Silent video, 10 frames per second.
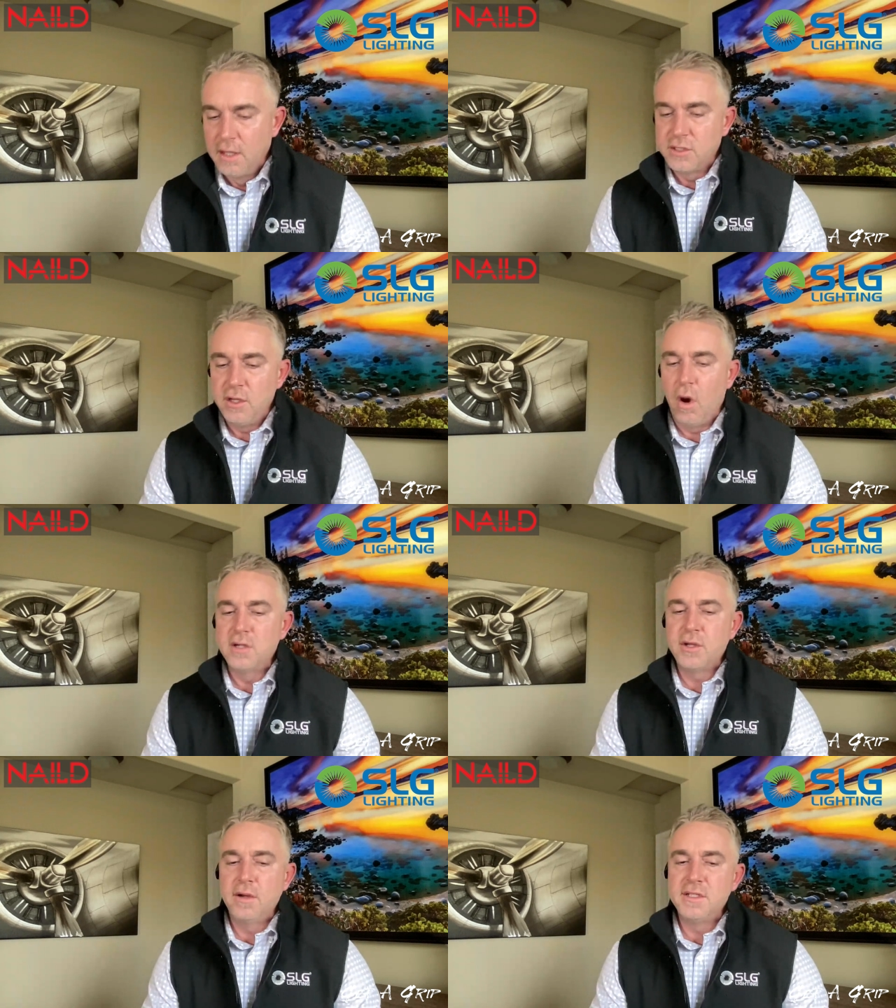So you
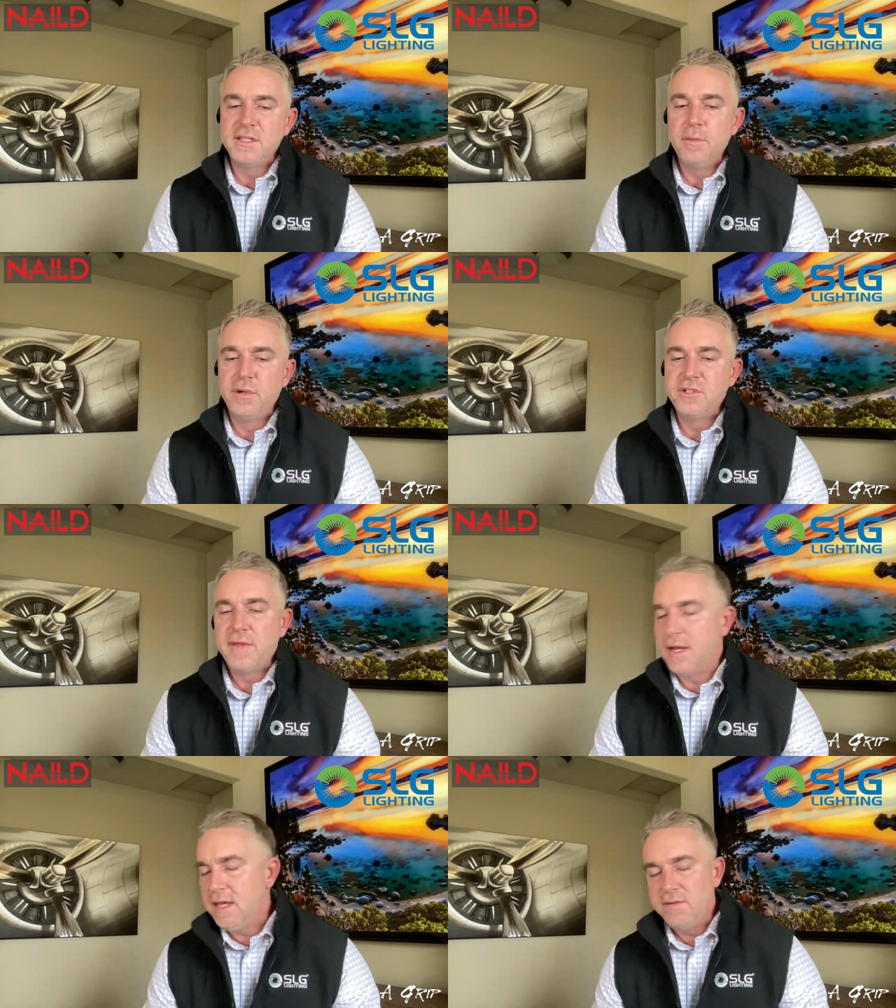are starting to see a push
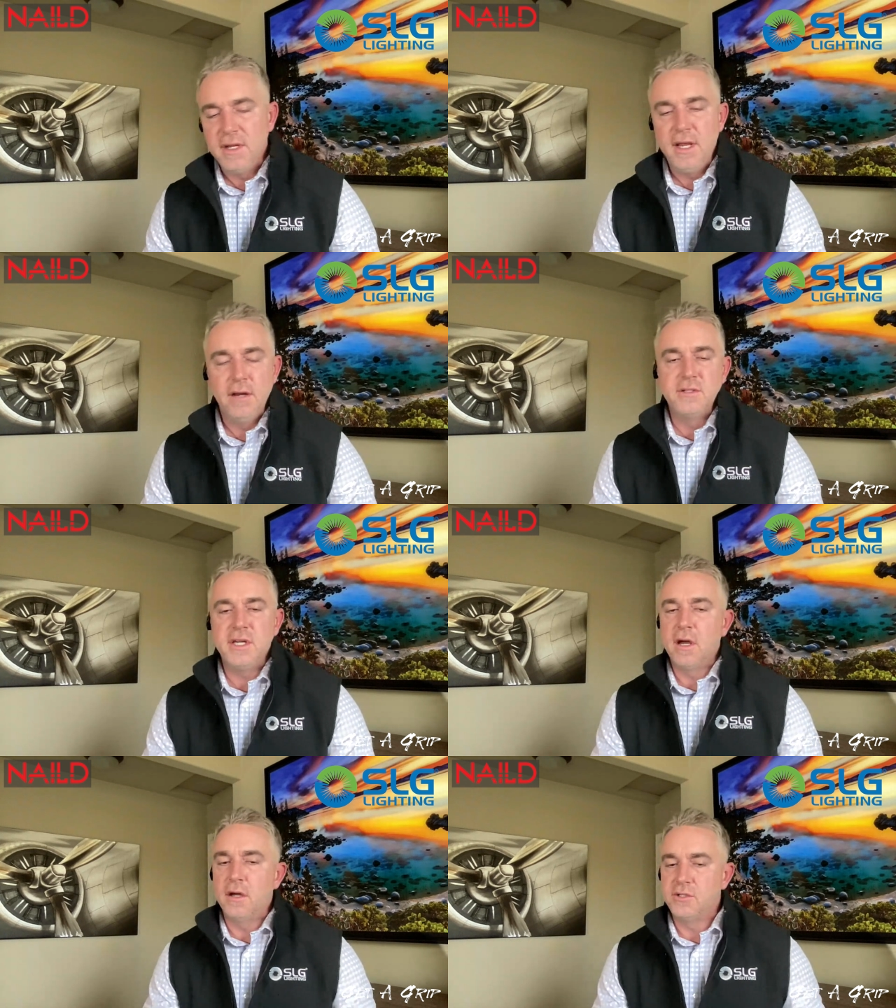for that, even in
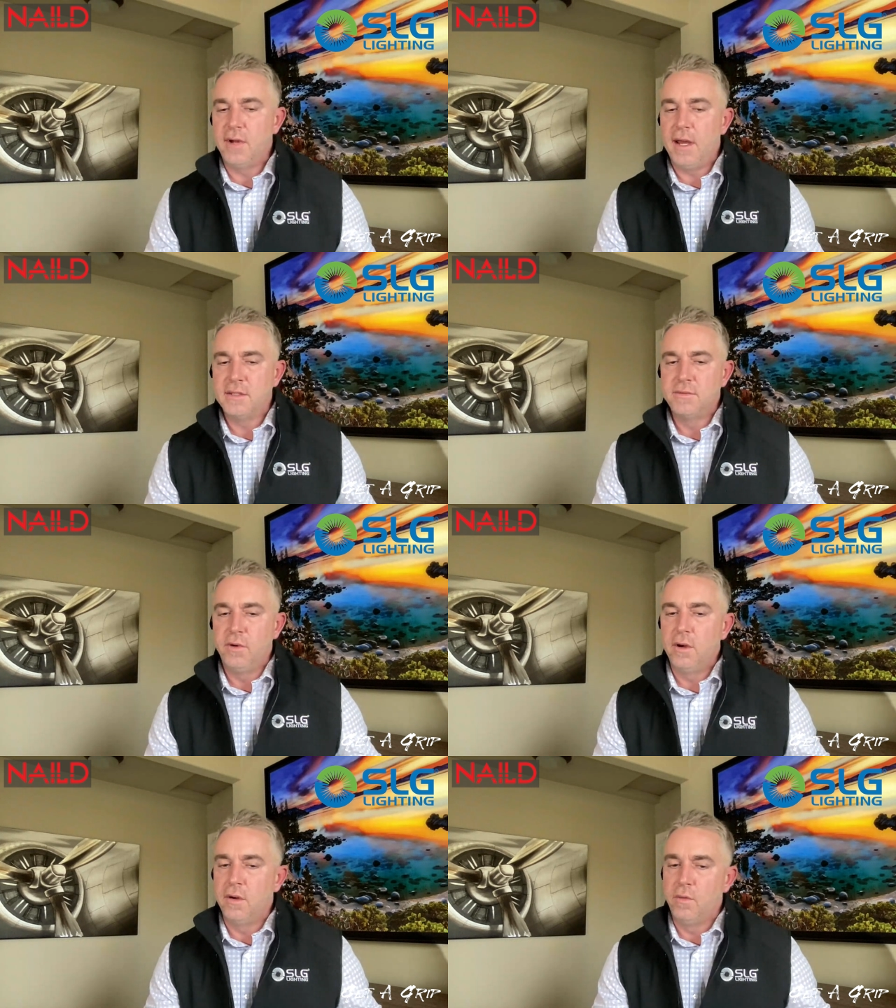energy contracts
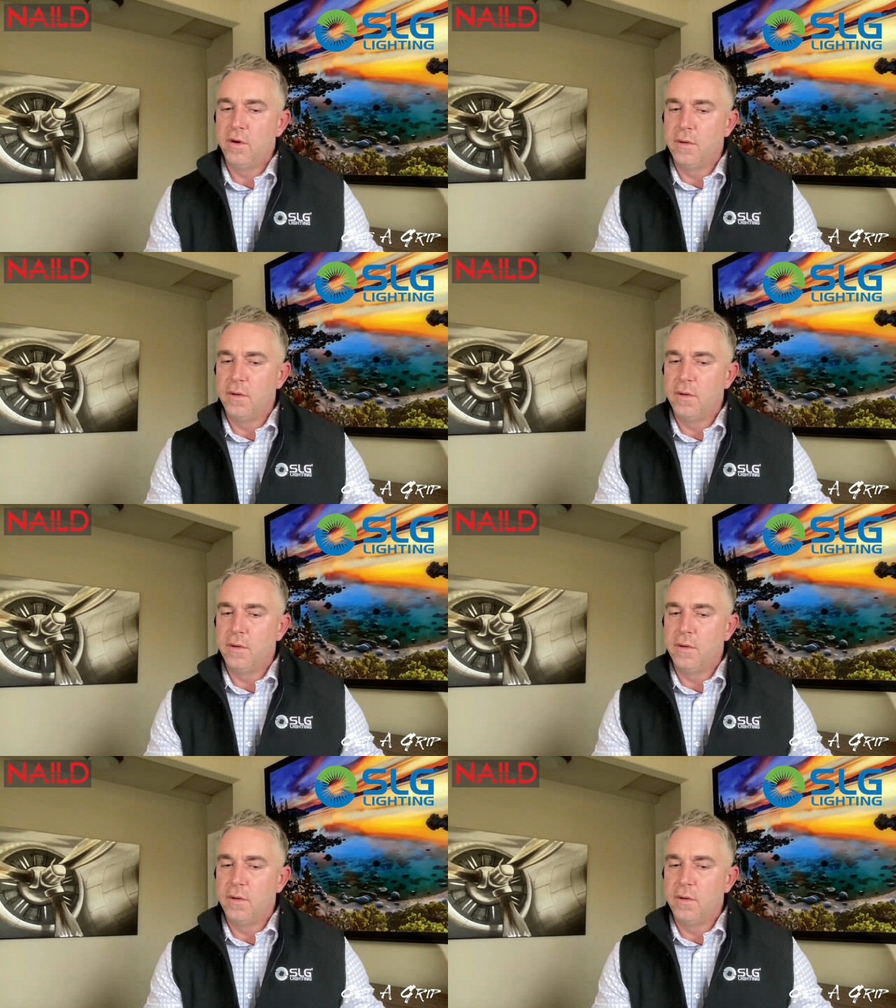where